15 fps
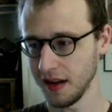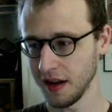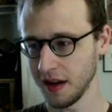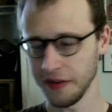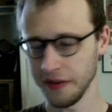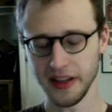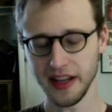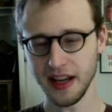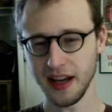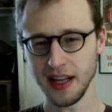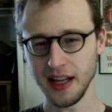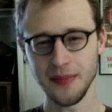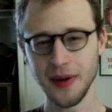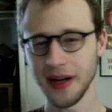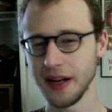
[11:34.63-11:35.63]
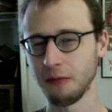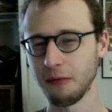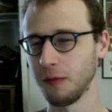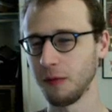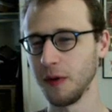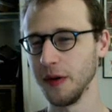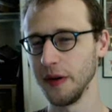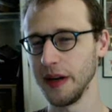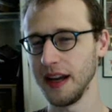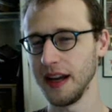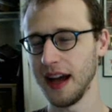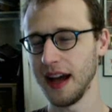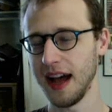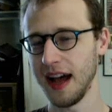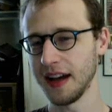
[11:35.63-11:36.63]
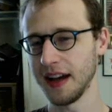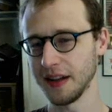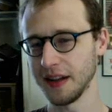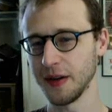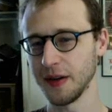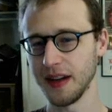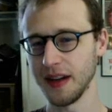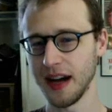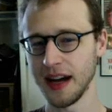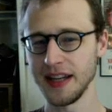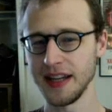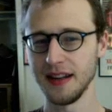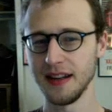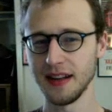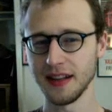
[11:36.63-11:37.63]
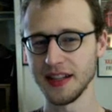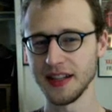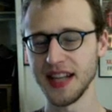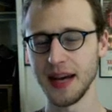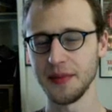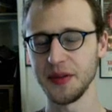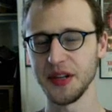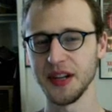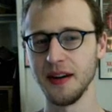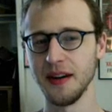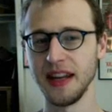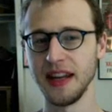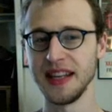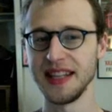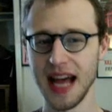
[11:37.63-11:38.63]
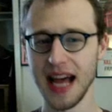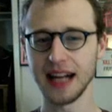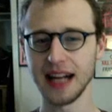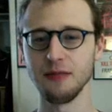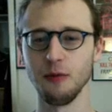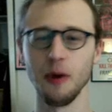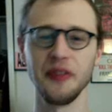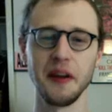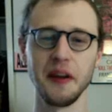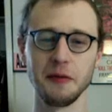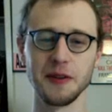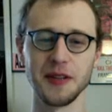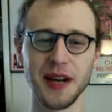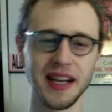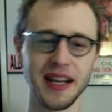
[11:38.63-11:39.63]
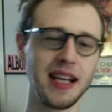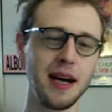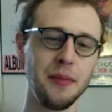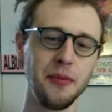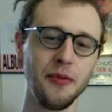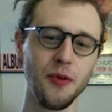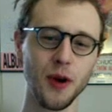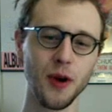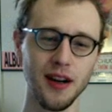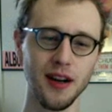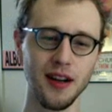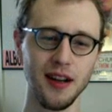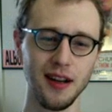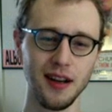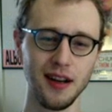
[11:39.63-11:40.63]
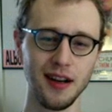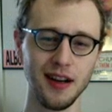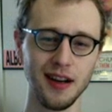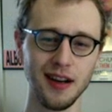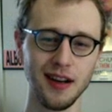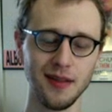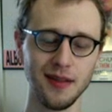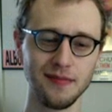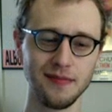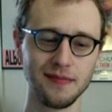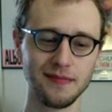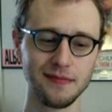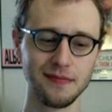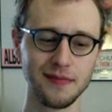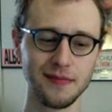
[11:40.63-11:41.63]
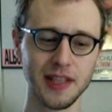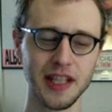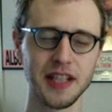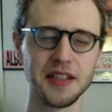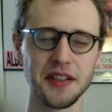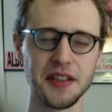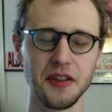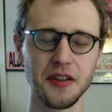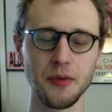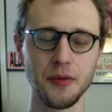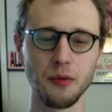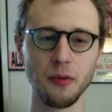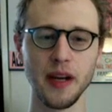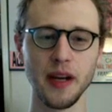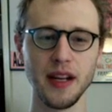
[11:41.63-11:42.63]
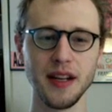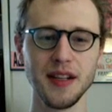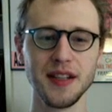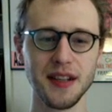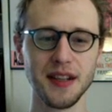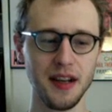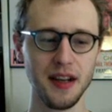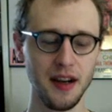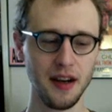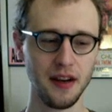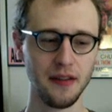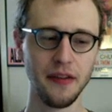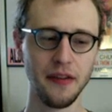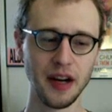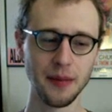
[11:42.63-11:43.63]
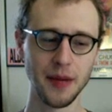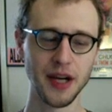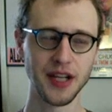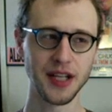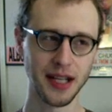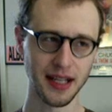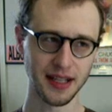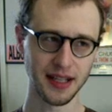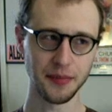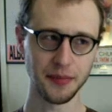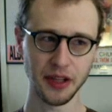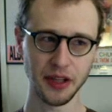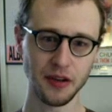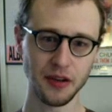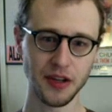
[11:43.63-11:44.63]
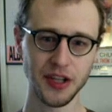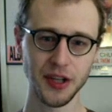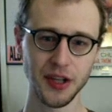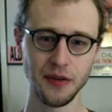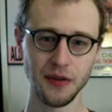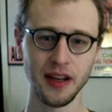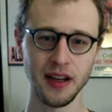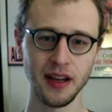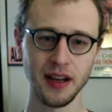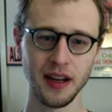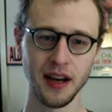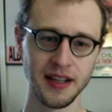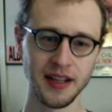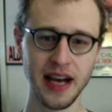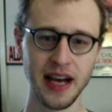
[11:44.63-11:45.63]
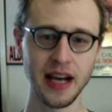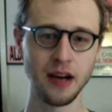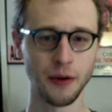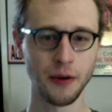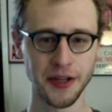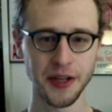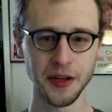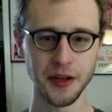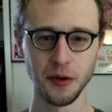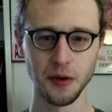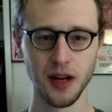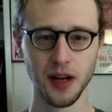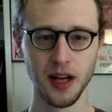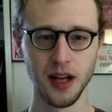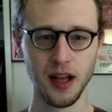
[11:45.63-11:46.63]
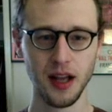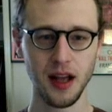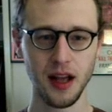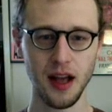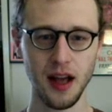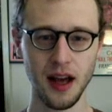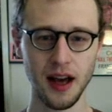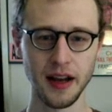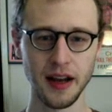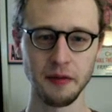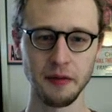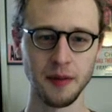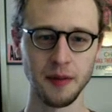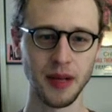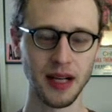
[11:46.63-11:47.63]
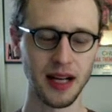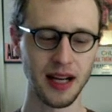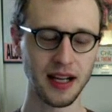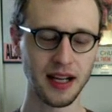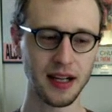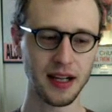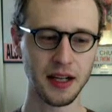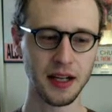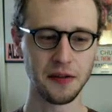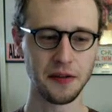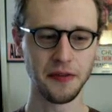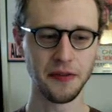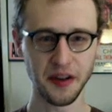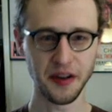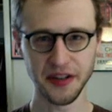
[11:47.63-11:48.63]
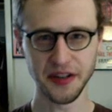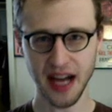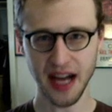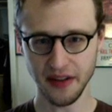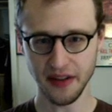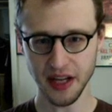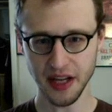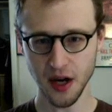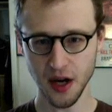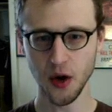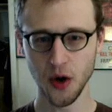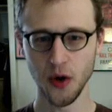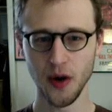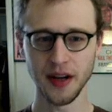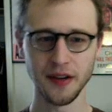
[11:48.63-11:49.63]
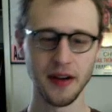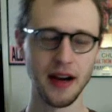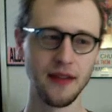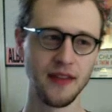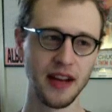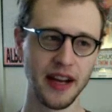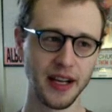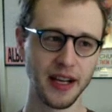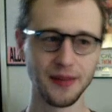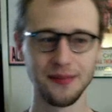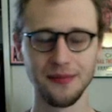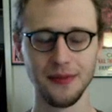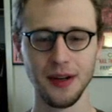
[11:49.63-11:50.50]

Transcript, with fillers: I don't think anybody really had a good conception of exactly what they were signing up for. Um, because the script reads very much like something you could shoot in a day or two. Uh, it would be like a little funny or die video, and you have like